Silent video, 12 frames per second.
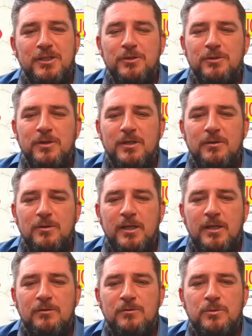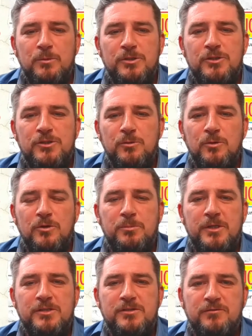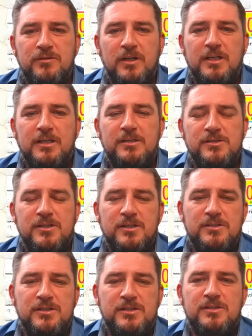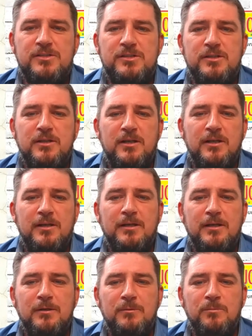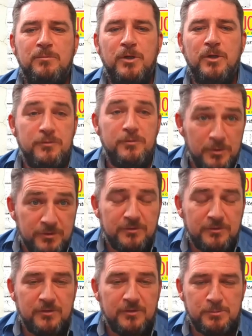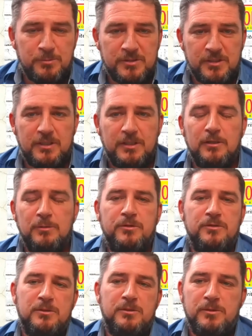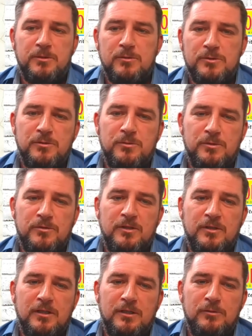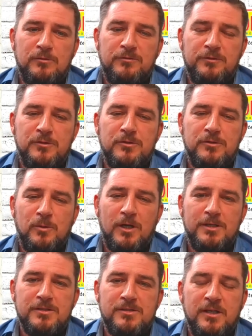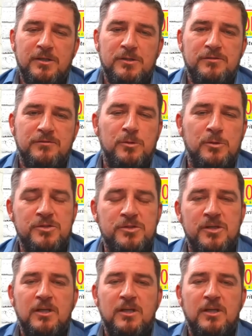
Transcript: you, and we wish you all the best of luck and success. Both with this particular project, but also with your future wine sales. Of course,